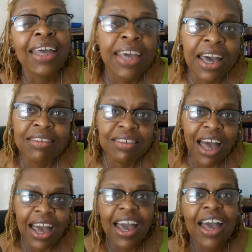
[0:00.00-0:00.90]
I
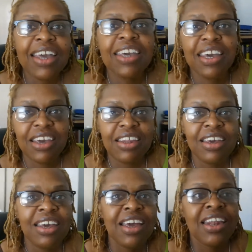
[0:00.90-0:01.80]
guess I
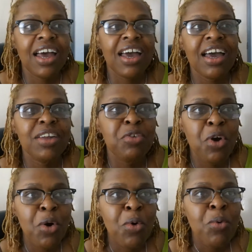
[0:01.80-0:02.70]
get it and I
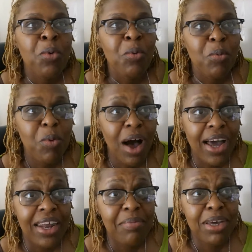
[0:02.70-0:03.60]
know
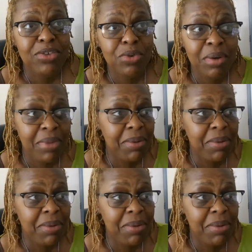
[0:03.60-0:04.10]
why they may do it.